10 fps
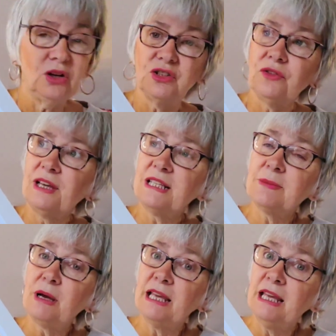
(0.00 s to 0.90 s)
So that's
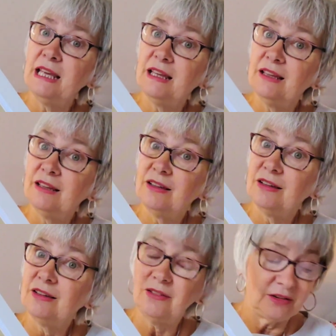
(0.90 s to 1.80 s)
my
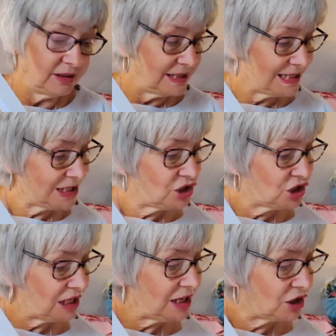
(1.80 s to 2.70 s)

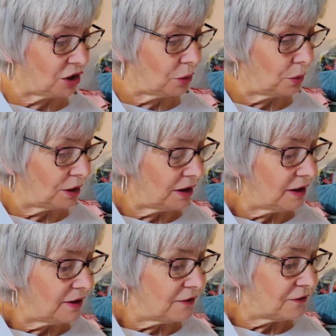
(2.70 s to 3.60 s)
Sashiko
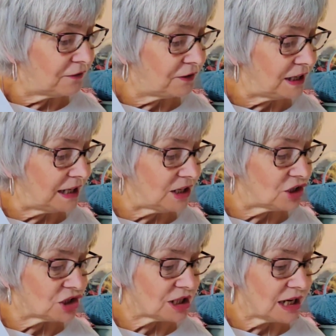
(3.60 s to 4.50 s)

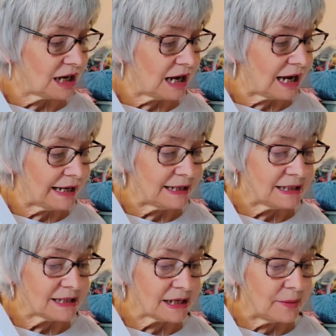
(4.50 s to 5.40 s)
finished
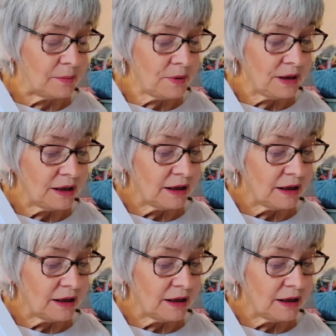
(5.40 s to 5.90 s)
item.